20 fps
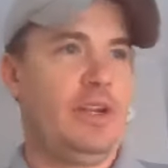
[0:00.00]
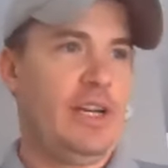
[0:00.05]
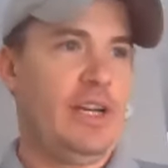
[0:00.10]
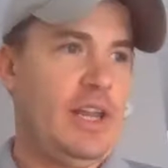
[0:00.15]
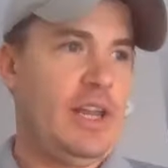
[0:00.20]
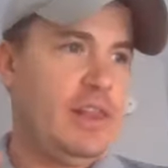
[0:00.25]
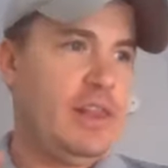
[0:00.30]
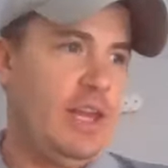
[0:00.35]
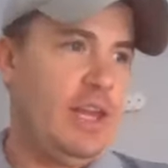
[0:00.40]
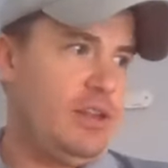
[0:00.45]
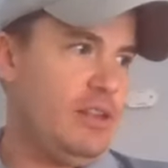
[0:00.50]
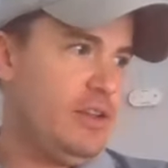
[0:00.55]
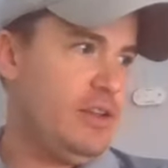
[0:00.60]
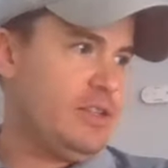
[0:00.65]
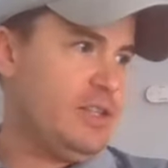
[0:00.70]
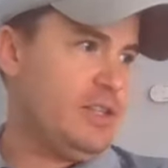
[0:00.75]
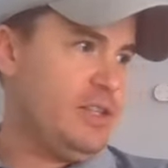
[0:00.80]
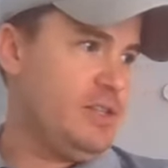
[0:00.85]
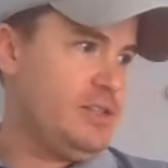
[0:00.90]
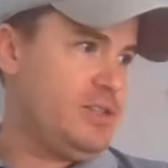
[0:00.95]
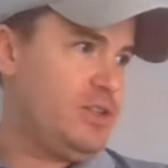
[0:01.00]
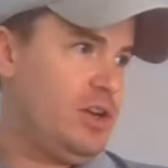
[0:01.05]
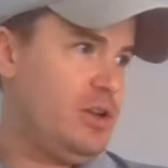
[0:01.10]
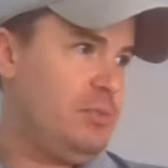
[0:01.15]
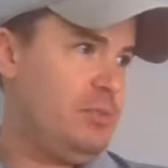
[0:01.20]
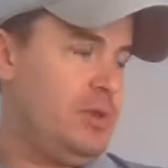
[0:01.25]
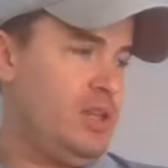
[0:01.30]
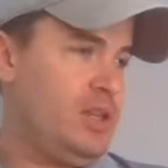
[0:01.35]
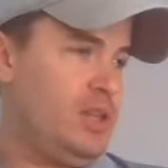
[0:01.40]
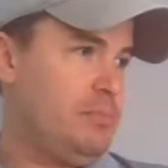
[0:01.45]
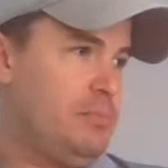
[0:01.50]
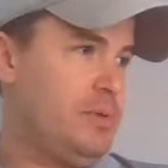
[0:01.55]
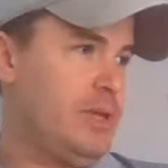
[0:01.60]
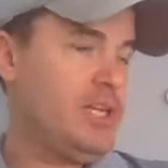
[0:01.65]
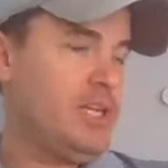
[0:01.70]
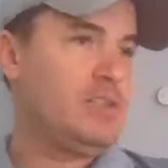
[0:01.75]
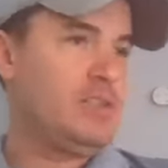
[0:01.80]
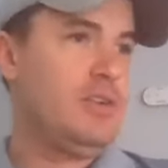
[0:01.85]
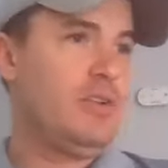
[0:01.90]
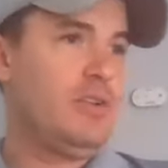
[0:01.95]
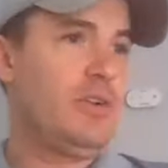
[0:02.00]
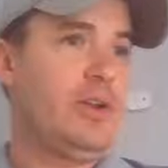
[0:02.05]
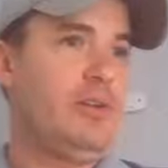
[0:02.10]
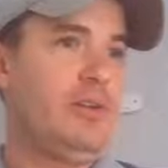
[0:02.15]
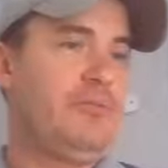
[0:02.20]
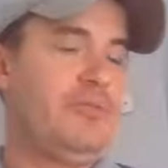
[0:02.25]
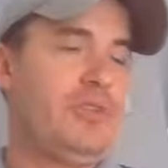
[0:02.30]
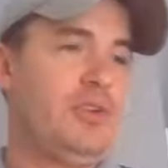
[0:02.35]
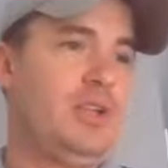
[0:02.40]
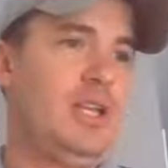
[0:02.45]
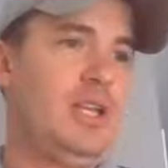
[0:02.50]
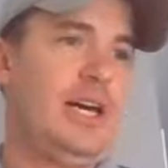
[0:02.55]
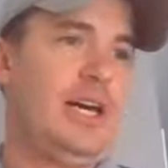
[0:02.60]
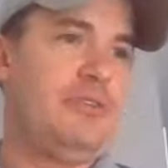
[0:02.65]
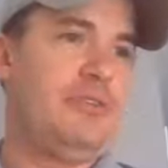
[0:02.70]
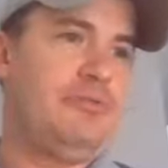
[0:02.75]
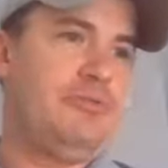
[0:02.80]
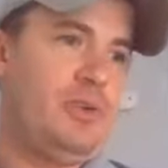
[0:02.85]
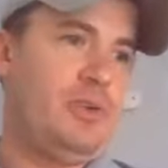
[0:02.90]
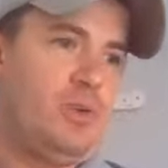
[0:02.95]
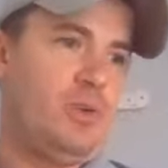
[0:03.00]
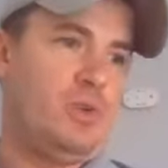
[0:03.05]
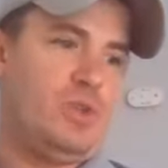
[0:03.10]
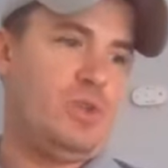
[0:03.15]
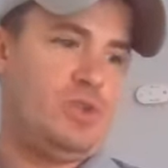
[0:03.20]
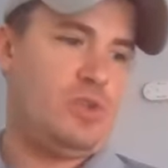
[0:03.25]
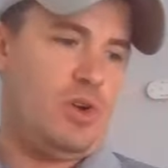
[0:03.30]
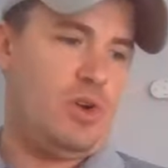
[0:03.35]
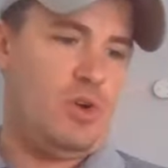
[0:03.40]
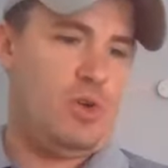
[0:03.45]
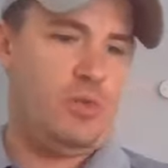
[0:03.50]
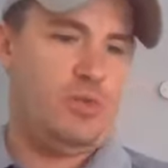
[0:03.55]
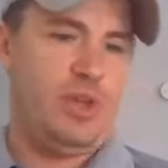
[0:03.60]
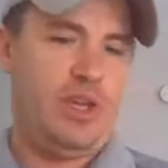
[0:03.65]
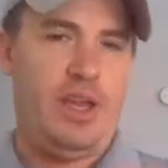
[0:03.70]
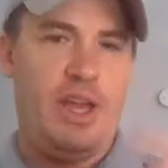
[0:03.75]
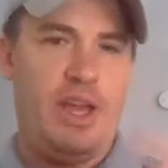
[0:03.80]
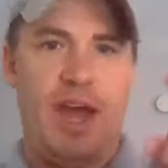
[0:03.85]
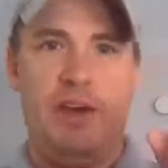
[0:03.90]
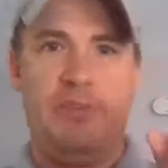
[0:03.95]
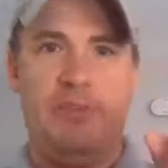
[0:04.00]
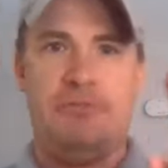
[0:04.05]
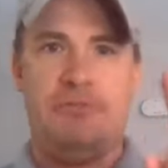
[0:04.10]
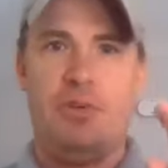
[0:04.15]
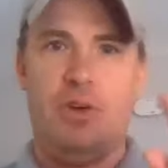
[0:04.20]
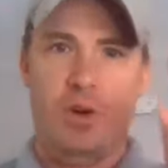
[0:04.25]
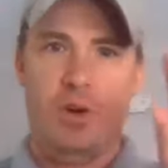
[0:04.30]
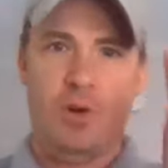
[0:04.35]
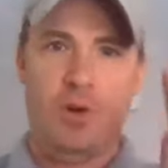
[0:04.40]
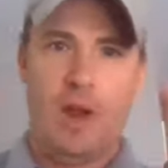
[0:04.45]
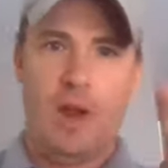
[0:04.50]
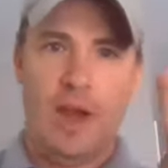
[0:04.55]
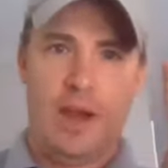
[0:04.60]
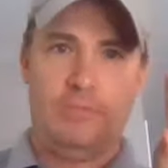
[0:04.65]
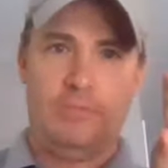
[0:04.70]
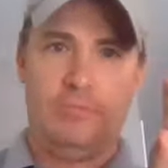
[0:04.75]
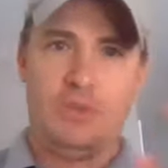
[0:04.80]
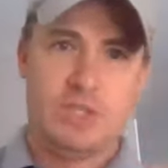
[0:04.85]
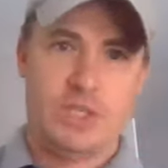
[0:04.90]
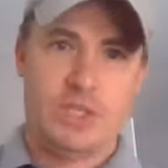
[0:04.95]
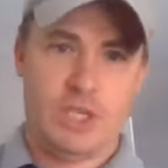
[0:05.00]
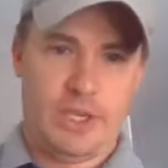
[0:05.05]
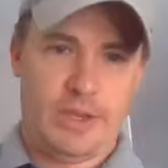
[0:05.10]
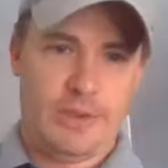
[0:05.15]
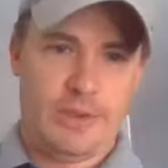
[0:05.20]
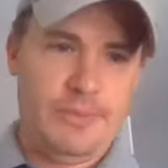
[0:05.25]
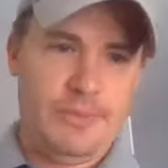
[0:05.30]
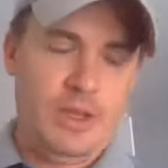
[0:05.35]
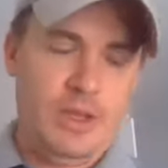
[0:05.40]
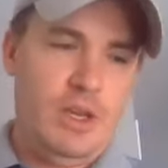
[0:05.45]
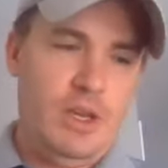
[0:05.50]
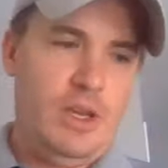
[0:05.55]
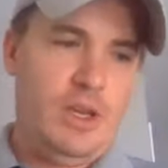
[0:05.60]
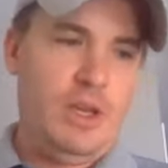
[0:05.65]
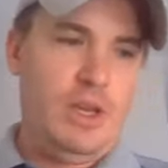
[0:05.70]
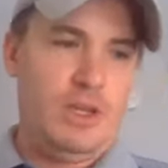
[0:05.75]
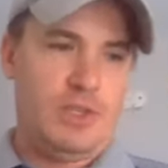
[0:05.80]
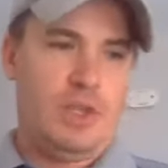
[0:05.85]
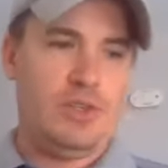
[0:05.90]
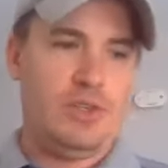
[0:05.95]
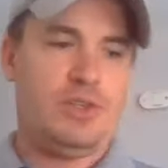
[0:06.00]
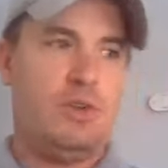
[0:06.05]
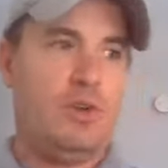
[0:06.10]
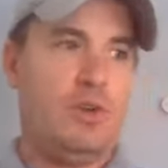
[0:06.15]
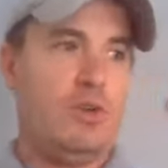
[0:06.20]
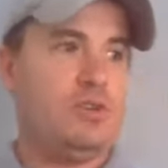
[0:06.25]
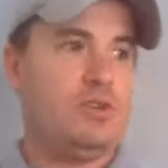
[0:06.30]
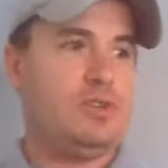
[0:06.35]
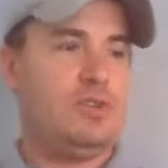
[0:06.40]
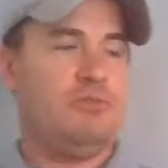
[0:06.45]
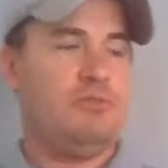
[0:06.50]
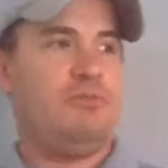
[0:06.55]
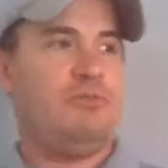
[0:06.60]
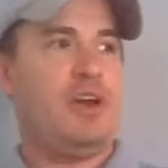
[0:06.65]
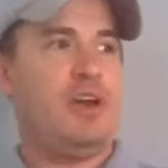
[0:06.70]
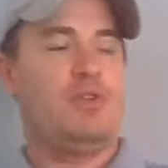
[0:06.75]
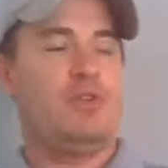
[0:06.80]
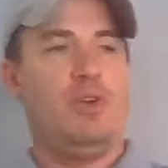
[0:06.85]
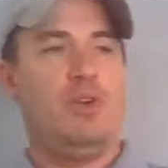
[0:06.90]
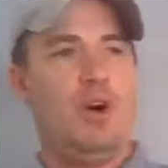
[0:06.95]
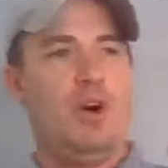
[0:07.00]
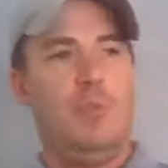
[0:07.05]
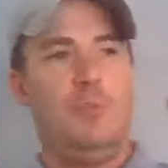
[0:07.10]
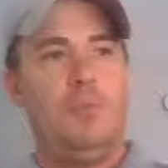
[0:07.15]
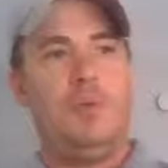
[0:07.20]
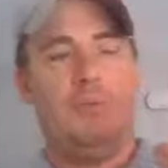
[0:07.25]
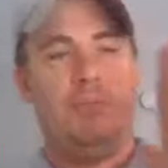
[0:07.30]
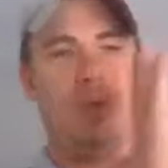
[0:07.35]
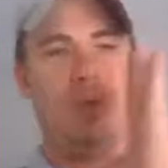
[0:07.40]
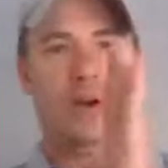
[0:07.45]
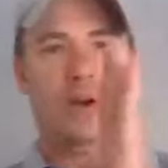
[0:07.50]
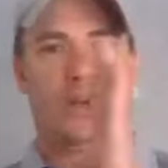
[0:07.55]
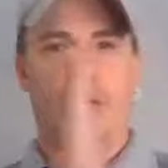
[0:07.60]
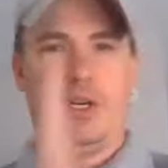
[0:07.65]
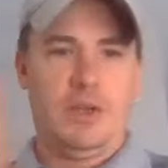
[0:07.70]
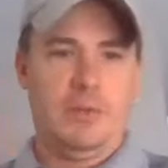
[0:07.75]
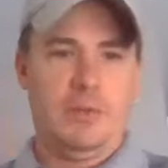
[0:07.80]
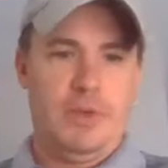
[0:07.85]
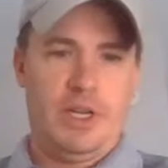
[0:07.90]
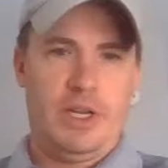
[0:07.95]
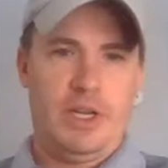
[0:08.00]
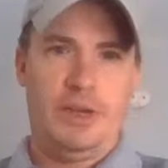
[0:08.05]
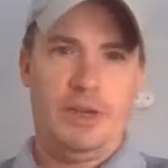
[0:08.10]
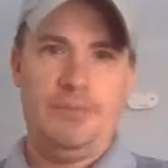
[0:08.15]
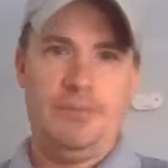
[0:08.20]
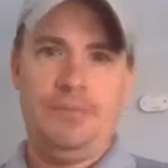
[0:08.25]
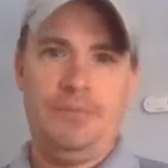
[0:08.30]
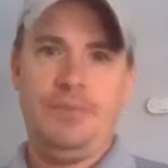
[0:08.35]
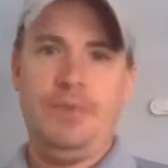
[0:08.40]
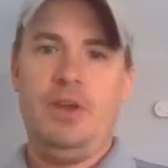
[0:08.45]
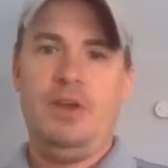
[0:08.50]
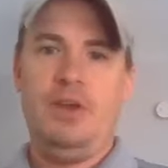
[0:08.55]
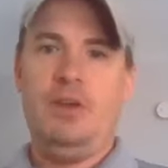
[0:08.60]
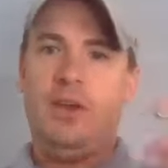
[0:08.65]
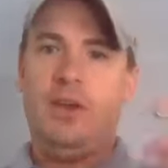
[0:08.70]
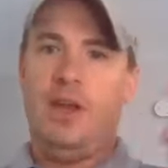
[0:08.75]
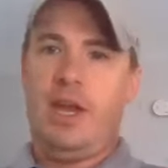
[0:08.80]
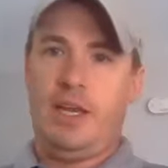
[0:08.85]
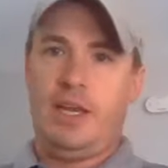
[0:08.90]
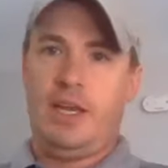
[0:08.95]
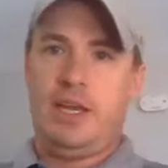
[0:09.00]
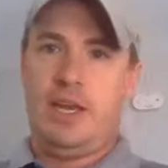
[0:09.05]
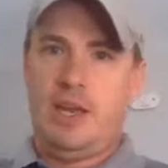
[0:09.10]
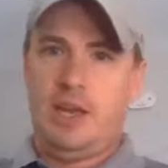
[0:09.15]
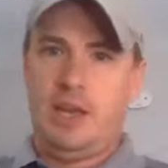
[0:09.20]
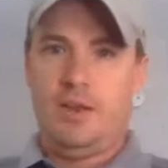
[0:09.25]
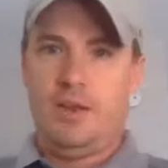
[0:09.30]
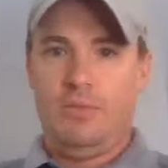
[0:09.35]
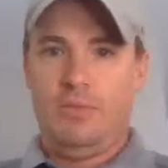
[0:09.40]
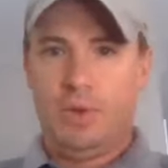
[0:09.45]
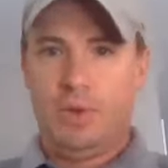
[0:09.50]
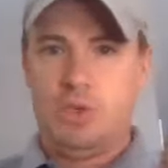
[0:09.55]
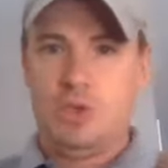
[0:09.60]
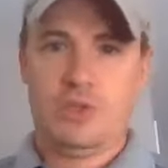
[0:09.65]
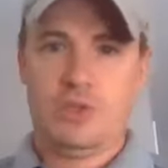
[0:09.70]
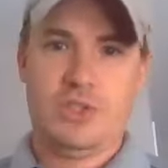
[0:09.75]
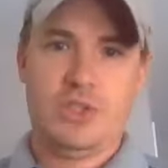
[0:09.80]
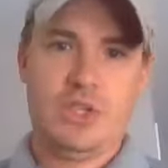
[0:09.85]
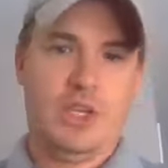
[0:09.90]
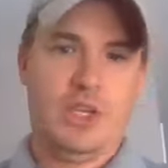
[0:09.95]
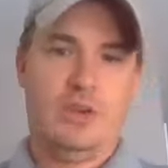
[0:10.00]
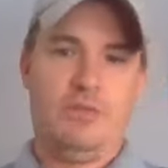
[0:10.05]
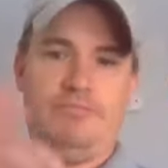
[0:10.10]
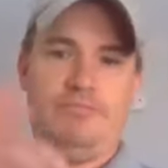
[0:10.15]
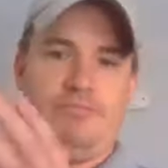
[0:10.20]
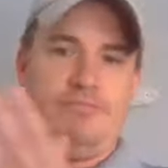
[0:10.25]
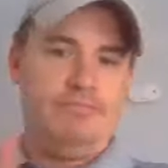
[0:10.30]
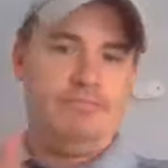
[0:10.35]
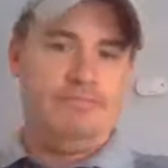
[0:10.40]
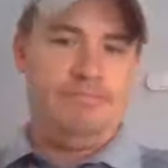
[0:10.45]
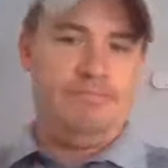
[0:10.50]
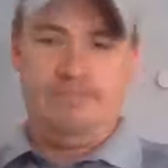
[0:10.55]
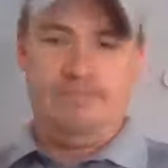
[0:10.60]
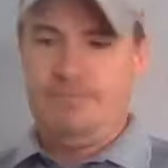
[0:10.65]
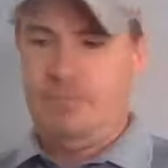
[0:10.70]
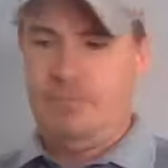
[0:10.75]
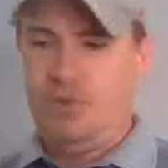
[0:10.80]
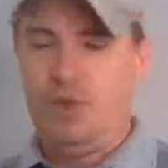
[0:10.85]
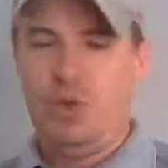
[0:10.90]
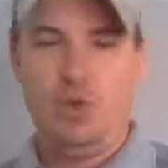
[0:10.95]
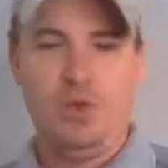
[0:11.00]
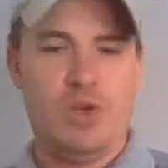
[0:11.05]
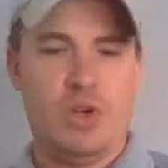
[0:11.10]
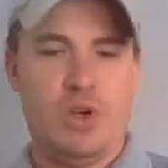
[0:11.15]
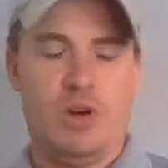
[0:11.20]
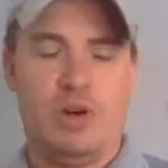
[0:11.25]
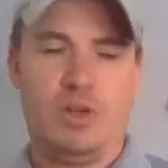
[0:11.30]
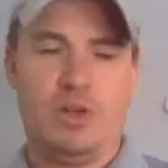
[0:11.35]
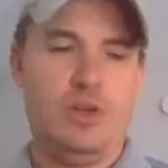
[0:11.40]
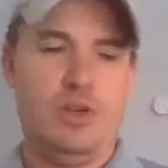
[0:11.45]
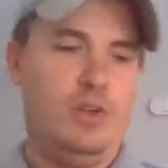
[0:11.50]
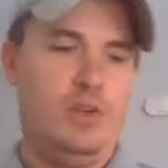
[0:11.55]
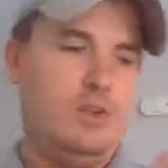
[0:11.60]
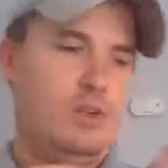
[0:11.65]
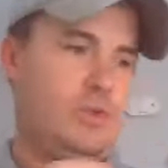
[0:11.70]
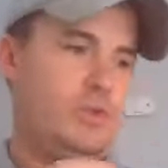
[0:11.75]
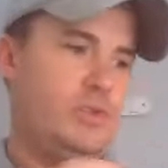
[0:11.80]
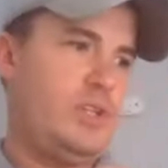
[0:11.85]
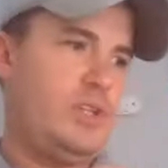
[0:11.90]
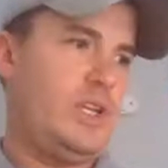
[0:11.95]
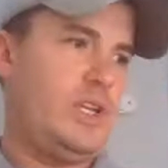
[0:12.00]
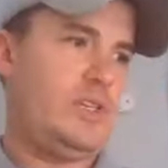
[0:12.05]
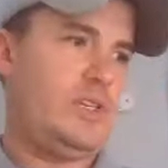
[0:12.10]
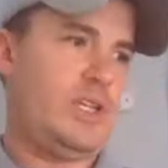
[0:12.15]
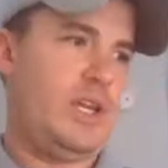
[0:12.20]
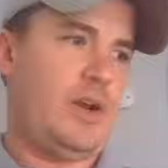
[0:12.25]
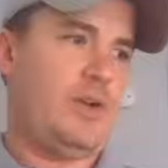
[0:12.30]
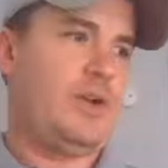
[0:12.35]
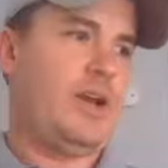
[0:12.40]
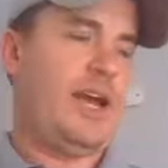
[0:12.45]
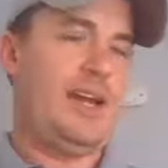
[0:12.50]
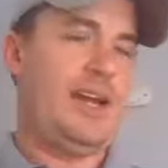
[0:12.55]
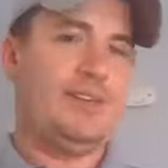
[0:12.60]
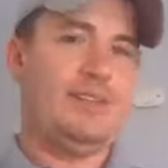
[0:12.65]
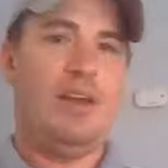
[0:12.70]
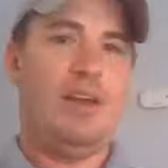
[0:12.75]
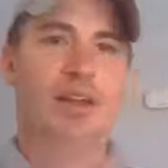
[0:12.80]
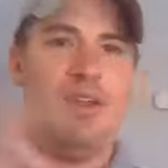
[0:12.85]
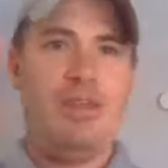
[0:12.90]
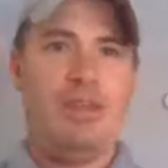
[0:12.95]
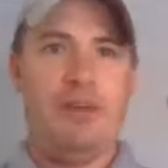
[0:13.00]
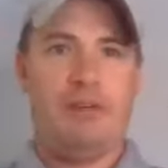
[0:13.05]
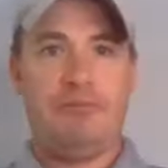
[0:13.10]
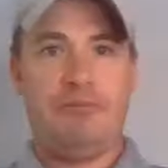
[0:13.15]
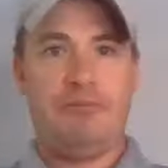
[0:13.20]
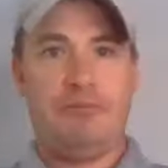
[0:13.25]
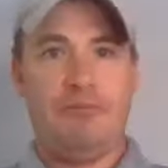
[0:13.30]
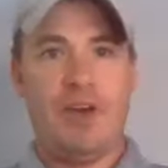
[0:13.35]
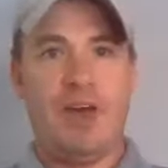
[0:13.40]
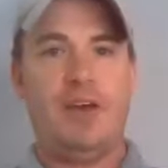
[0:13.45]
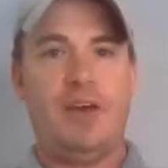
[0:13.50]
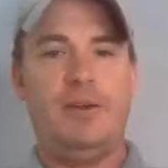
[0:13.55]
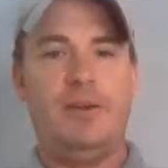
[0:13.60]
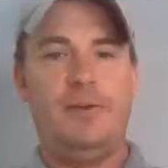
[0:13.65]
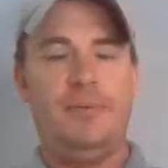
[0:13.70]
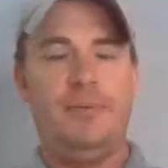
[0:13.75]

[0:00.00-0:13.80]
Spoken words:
And I think this is going to be the biggest learning for a lot of folks. So the FOMC is also known as the Federal Open Market Committee, aka what you'll see in news articles, et cetera, as the Fed.